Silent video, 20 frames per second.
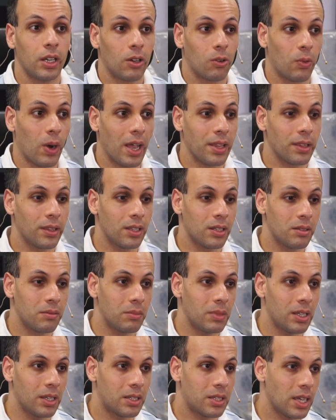rather than
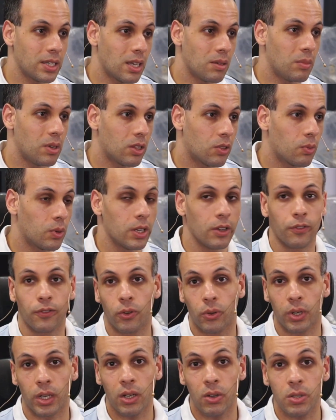me, it taking me three or
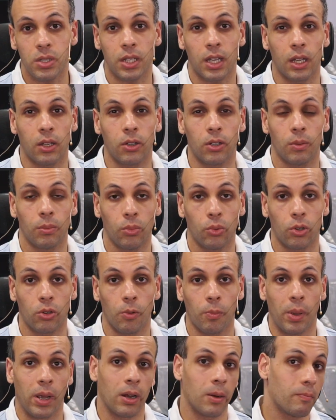four years to get good at board
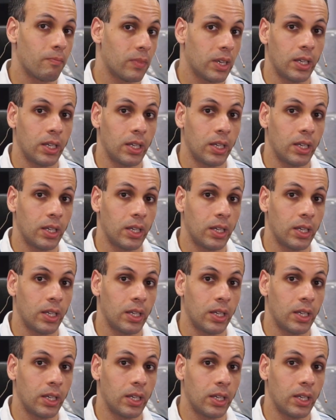repair,